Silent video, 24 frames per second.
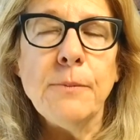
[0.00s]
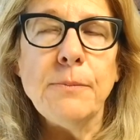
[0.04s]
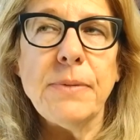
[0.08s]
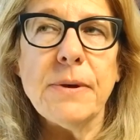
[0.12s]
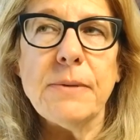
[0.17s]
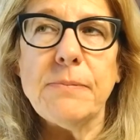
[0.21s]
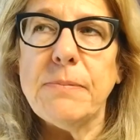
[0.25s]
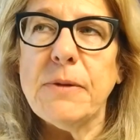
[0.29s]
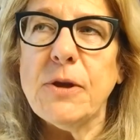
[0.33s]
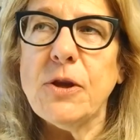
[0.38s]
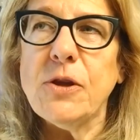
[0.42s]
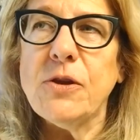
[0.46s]

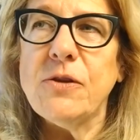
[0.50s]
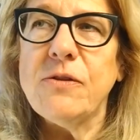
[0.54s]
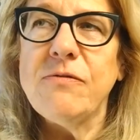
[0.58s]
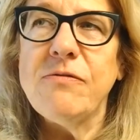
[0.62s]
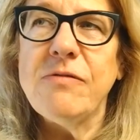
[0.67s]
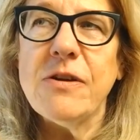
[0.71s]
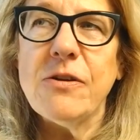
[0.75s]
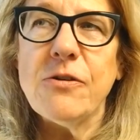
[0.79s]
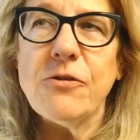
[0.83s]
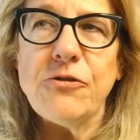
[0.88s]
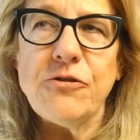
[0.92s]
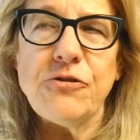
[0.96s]
But
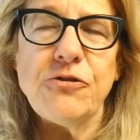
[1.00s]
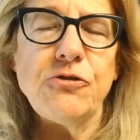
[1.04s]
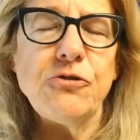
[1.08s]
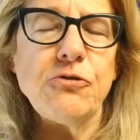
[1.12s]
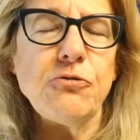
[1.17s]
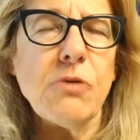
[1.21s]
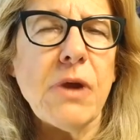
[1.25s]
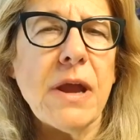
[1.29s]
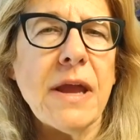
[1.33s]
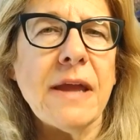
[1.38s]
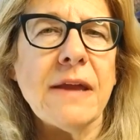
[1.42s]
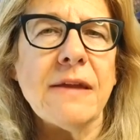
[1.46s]
there's
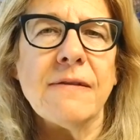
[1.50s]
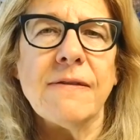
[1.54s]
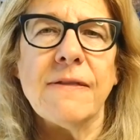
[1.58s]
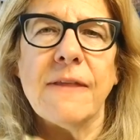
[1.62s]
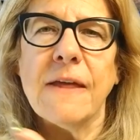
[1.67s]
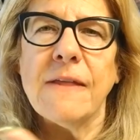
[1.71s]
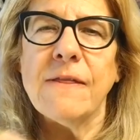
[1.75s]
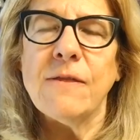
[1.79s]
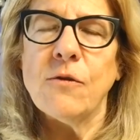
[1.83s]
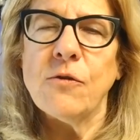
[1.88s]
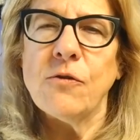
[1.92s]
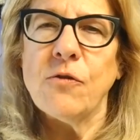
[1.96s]
strength
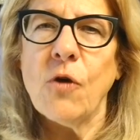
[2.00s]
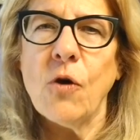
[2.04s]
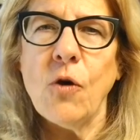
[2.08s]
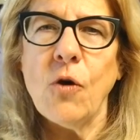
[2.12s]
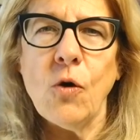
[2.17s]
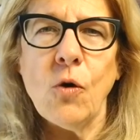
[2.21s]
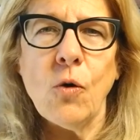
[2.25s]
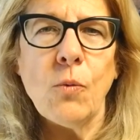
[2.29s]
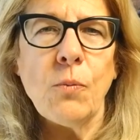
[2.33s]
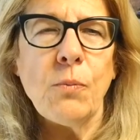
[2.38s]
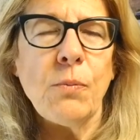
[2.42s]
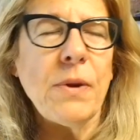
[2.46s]
and there's
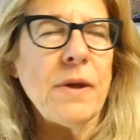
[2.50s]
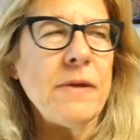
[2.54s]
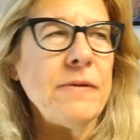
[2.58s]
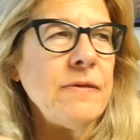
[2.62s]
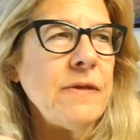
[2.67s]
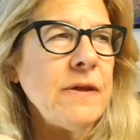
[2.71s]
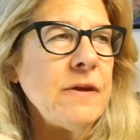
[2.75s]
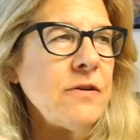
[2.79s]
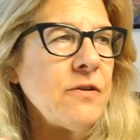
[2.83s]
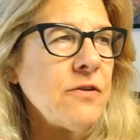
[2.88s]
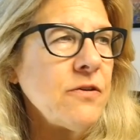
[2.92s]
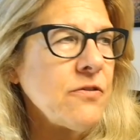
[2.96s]
hope
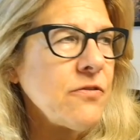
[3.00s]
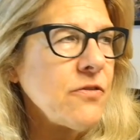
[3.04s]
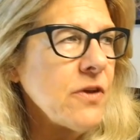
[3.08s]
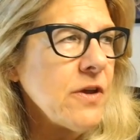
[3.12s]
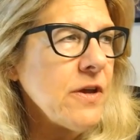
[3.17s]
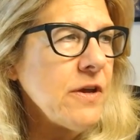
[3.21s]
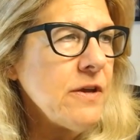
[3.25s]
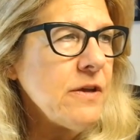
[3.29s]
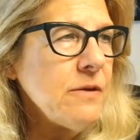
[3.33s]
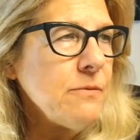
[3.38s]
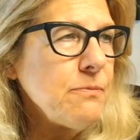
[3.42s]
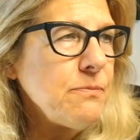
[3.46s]
and there's
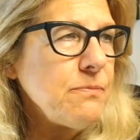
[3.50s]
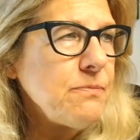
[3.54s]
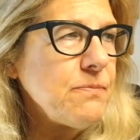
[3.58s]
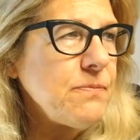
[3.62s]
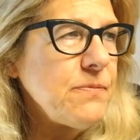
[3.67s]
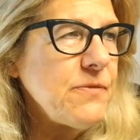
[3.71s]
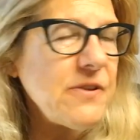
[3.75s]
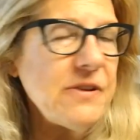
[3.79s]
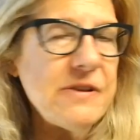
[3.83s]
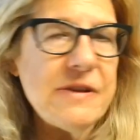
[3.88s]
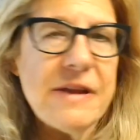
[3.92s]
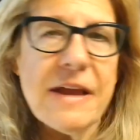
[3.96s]

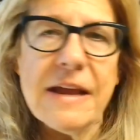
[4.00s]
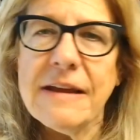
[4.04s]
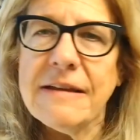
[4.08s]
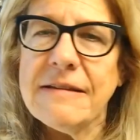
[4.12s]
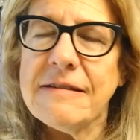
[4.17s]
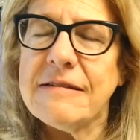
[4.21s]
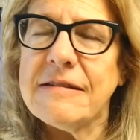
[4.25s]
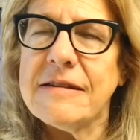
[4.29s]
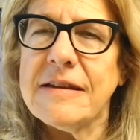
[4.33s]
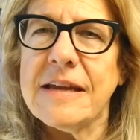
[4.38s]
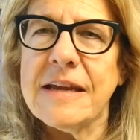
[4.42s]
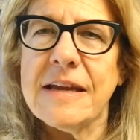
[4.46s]

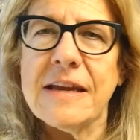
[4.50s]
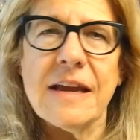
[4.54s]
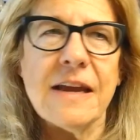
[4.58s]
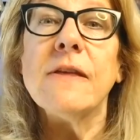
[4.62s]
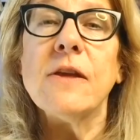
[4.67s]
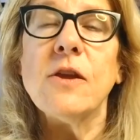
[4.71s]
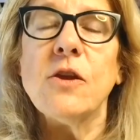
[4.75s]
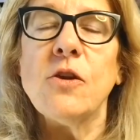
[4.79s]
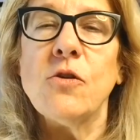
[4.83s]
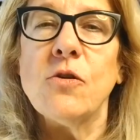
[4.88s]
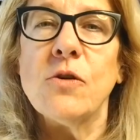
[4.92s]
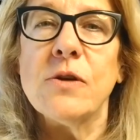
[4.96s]
tenacity
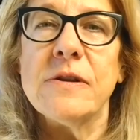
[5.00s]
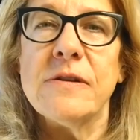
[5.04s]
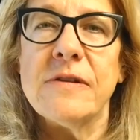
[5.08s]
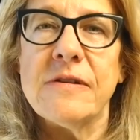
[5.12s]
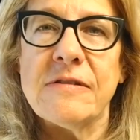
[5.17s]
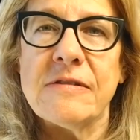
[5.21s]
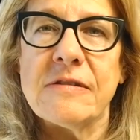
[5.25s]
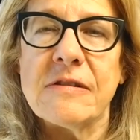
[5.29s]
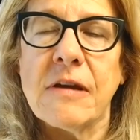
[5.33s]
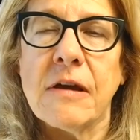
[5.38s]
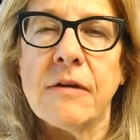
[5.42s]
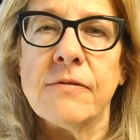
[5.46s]
that you can
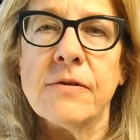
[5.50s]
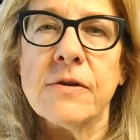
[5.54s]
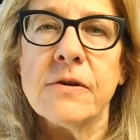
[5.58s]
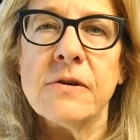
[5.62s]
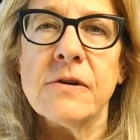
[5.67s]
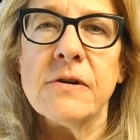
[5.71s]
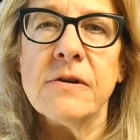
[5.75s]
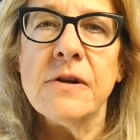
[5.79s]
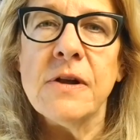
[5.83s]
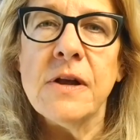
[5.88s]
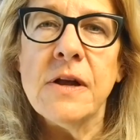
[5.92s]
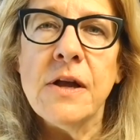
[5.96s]

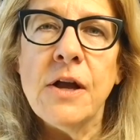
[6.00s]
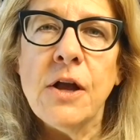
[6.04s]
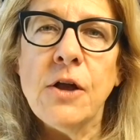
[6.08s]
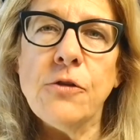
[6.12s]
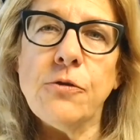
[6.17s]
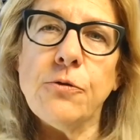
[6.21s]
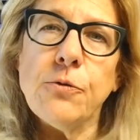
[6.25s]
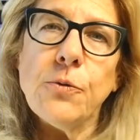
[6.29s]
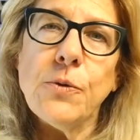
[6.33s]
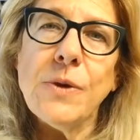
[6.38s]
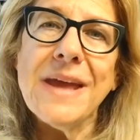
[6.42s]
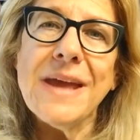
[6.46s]
discover
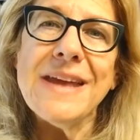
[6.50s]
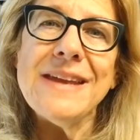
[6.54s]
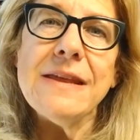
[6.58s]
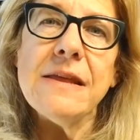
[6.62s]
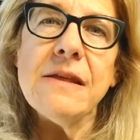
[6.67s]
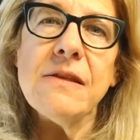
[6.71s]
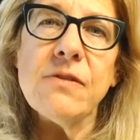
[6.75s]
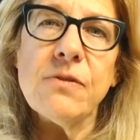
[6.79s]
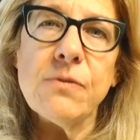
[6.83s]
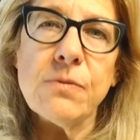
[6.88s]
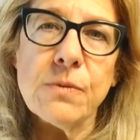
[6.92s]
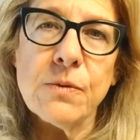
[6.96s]
through
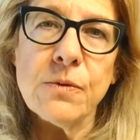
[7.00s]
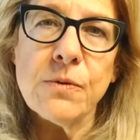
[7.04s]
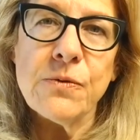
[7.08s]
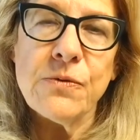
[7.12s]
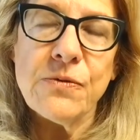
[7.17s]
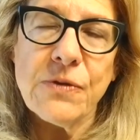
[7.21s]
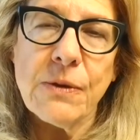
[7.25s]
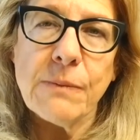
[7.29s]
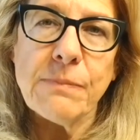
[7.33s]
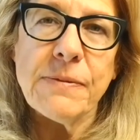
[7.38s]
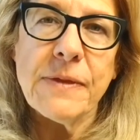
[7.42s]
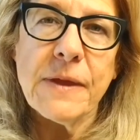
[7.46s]
getting through
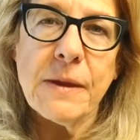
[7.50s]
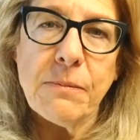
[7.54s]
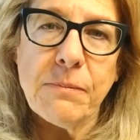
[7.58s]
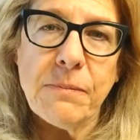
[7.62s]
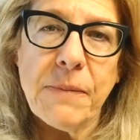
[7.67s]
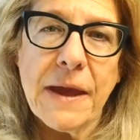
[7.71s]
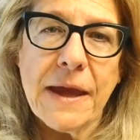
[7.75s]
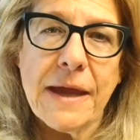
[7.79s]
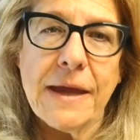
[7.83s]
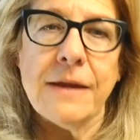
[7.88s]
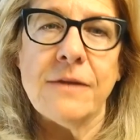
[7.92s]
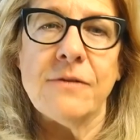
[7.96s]
something
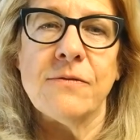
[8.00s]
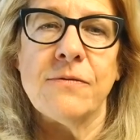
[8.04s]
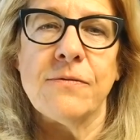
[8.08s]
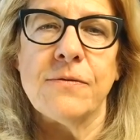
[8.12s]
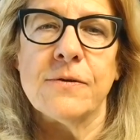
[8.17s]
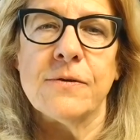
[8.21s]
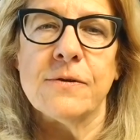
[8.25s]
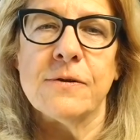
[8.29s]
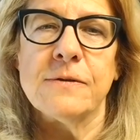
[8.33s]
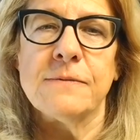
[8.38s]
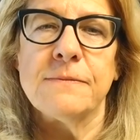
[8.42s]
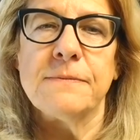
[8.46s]

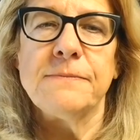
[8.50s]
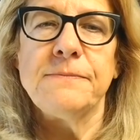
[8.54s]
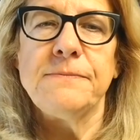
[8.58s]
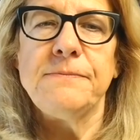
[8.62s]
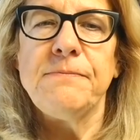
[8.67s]
painful.